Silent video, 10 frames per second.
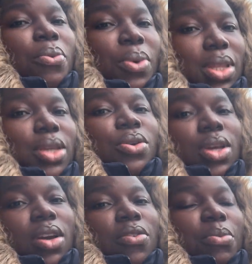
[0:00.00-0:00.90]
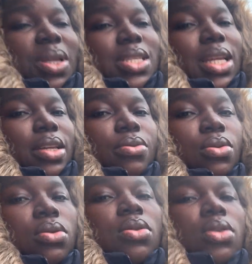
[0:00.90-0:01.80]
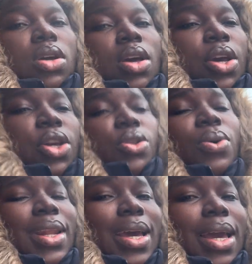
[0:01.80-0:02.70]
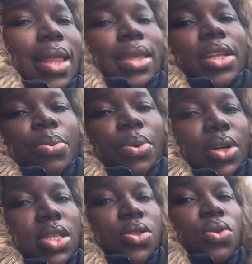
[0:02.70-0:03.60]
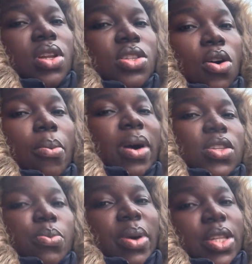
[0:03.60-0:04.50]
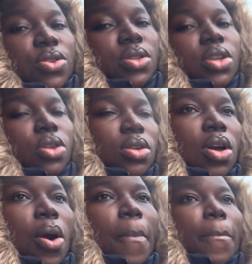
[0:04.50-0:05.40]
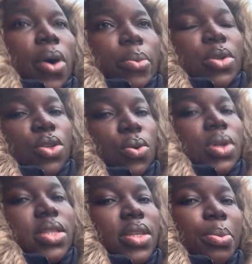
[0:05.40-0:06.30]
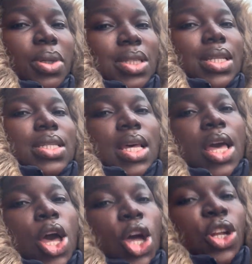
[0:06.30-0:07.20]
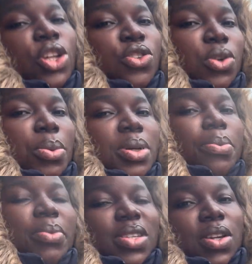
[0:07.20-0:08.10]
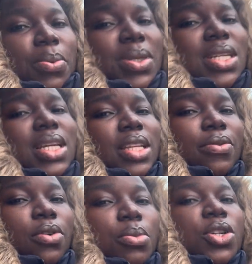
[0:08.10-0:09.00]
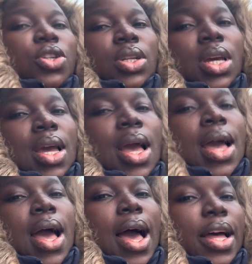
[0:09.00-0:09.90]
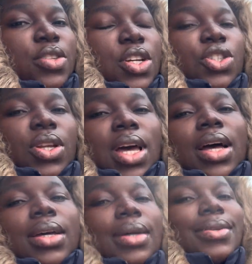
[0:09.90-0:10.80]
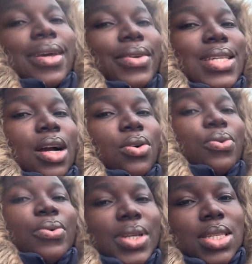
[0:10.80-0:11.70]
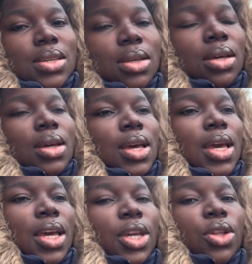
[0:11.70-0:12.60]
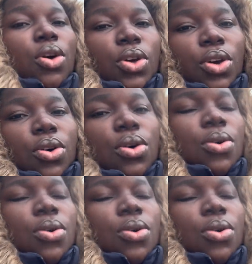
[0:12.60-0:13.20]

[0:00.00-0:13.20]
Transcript: with the UK government, and if you lie at any point, it always come back to bite you in your bum. So it's important not to misrepresent any information and to ensure that there is accuracy in all your